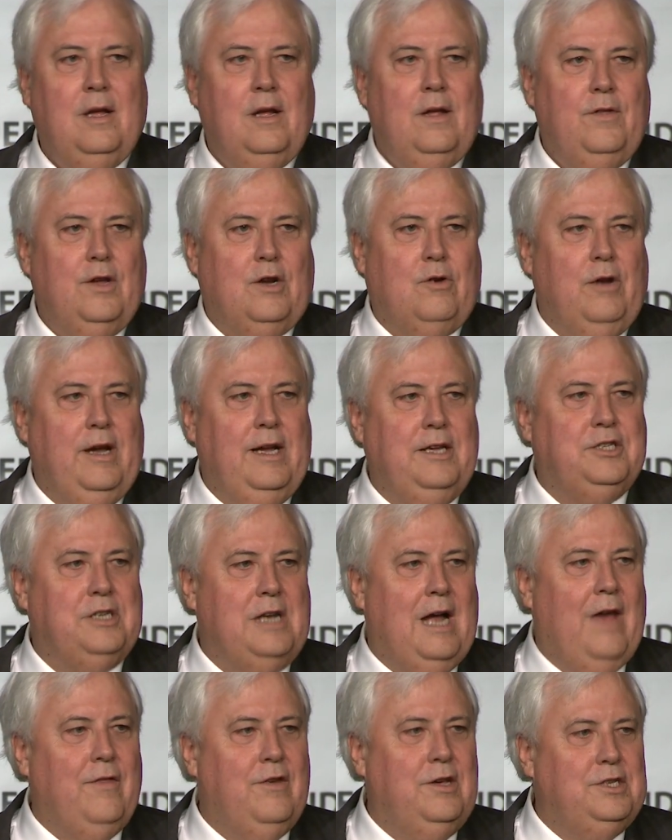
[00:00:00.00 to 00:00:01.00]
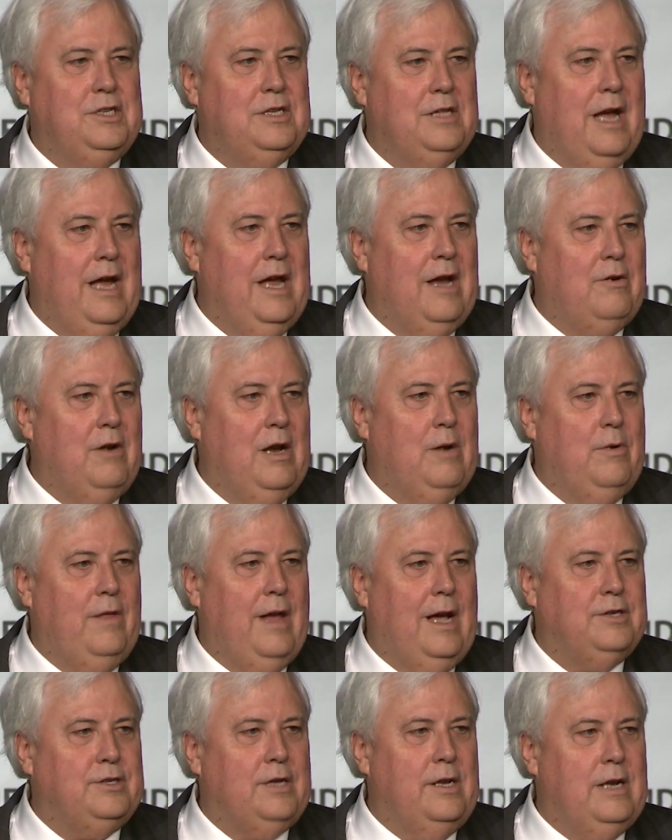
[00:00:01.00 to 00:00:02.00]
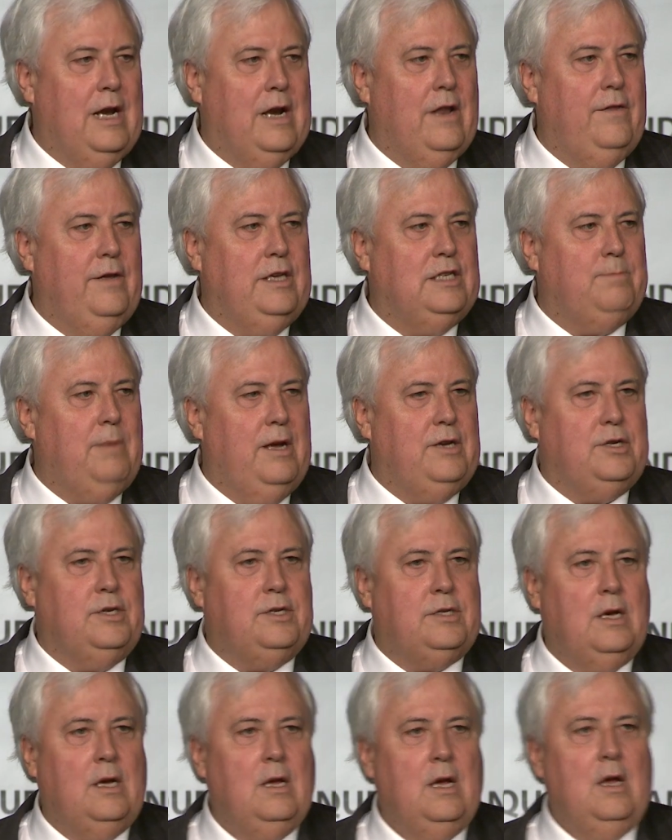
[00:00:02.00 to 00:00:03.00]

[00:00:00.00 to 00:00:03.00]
the Greens and others, and they agree with us that none of these measures